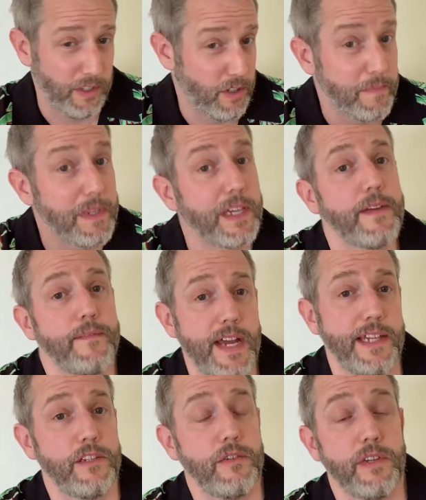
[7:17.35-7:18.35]
It could be an
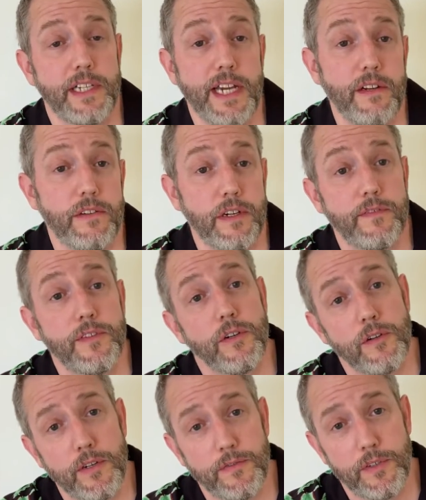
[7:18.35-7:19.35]
event you encounter if
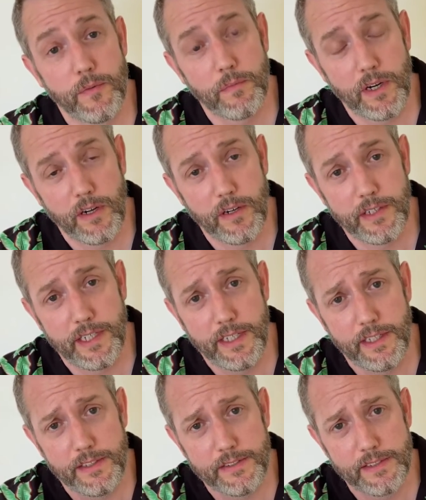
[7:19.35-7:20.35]
your
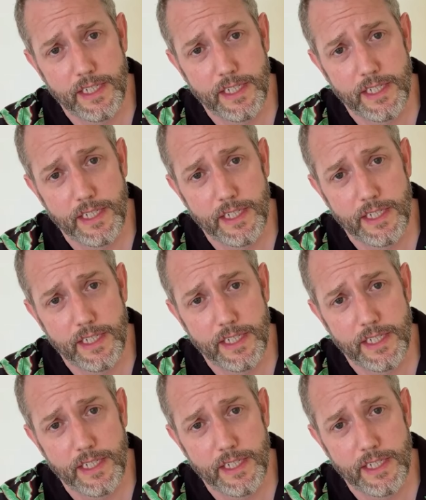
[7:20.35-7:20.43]
party